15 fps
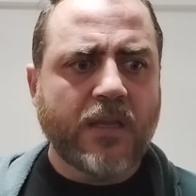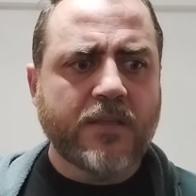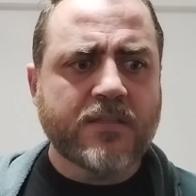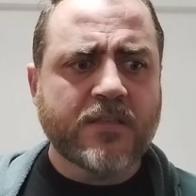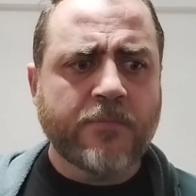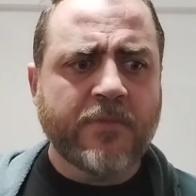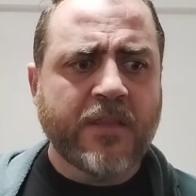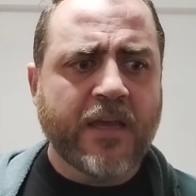
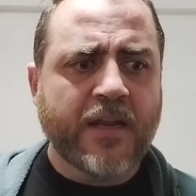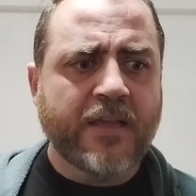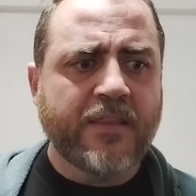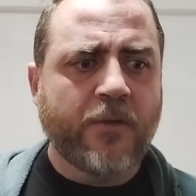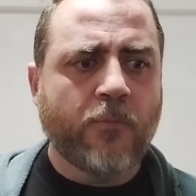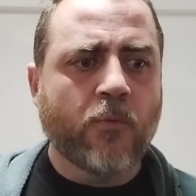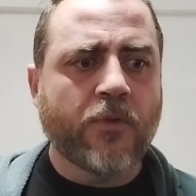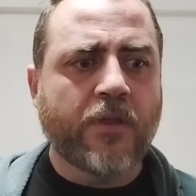Some of that, I
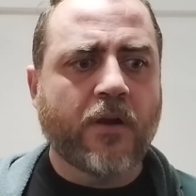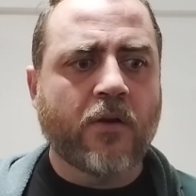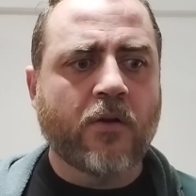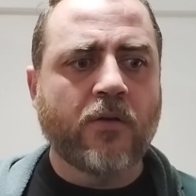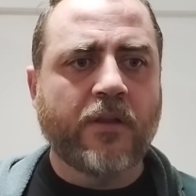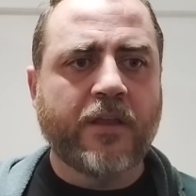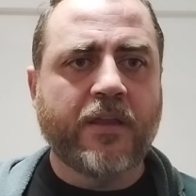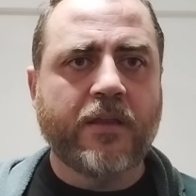think, were the
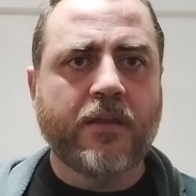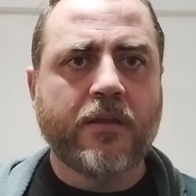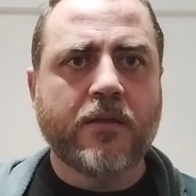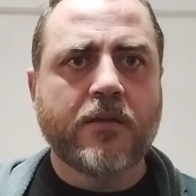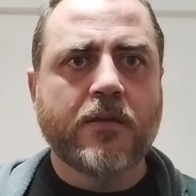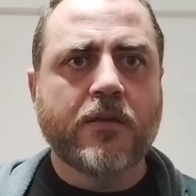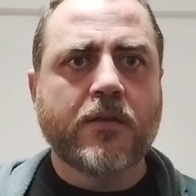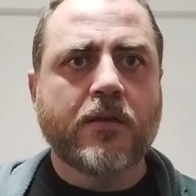early
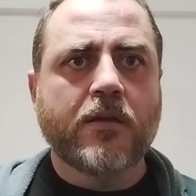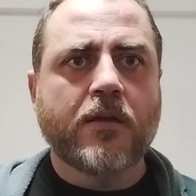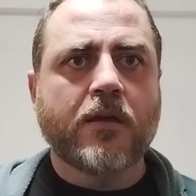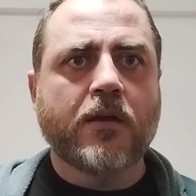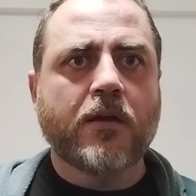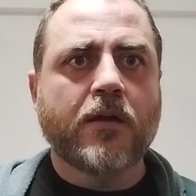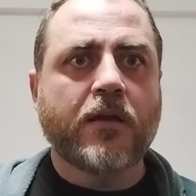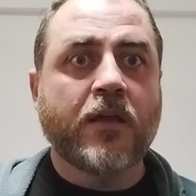
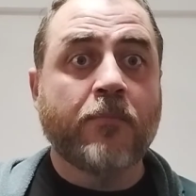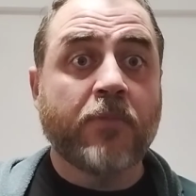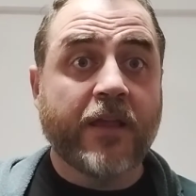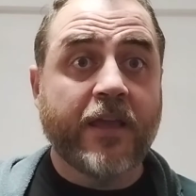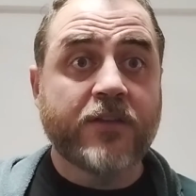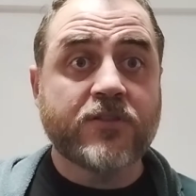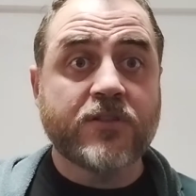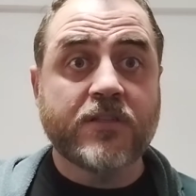
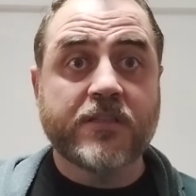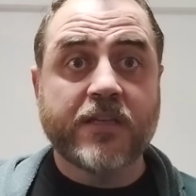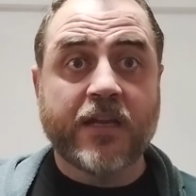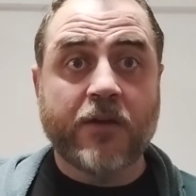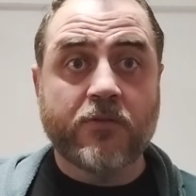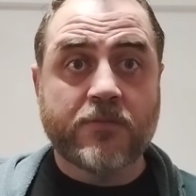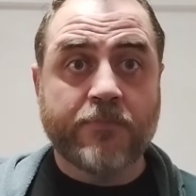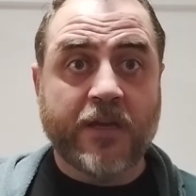implications that I
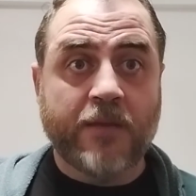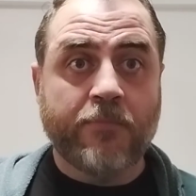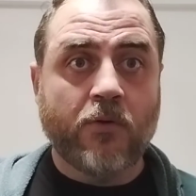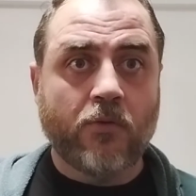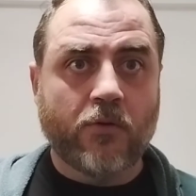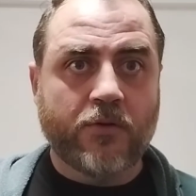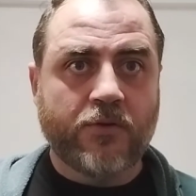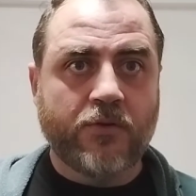was
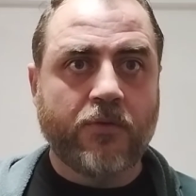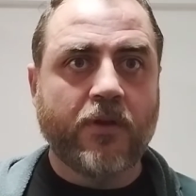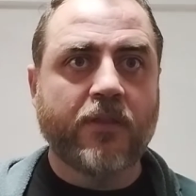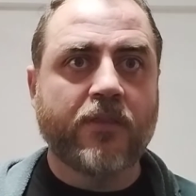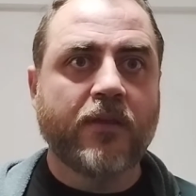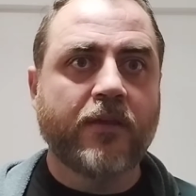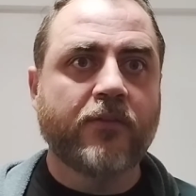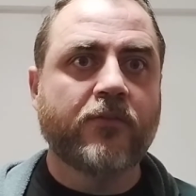bipolar, doing
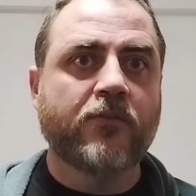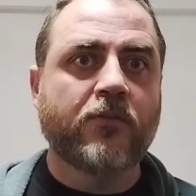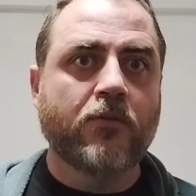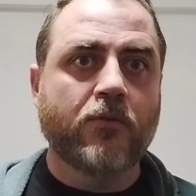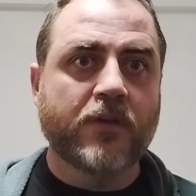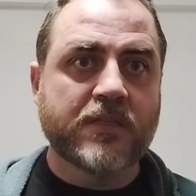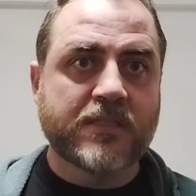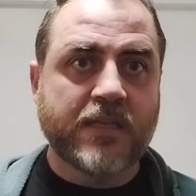things
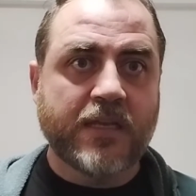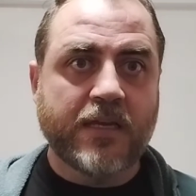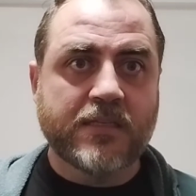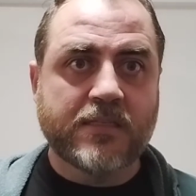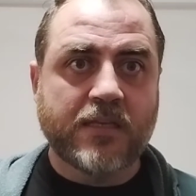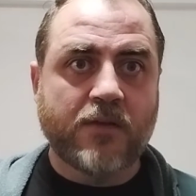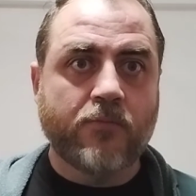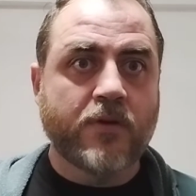to
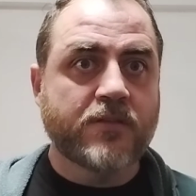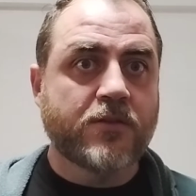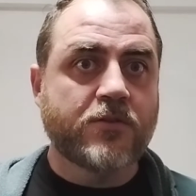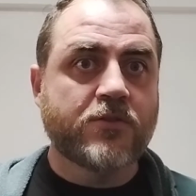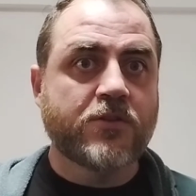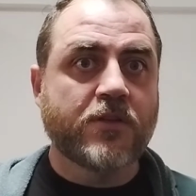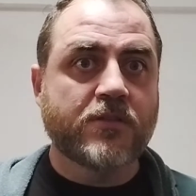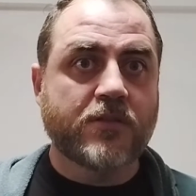excess. I wasn't
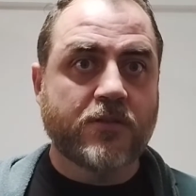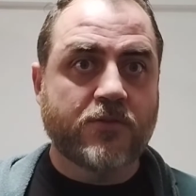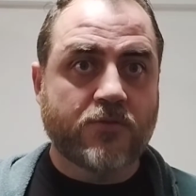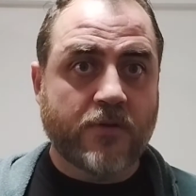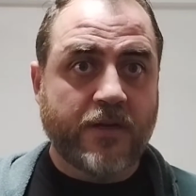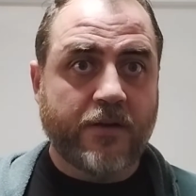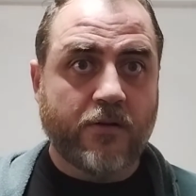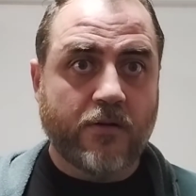just a
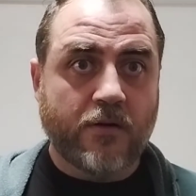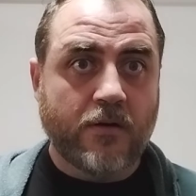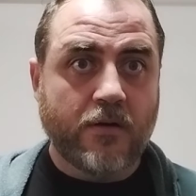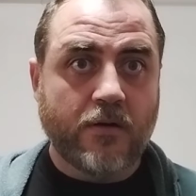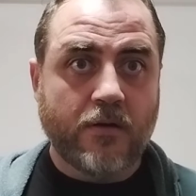drinker.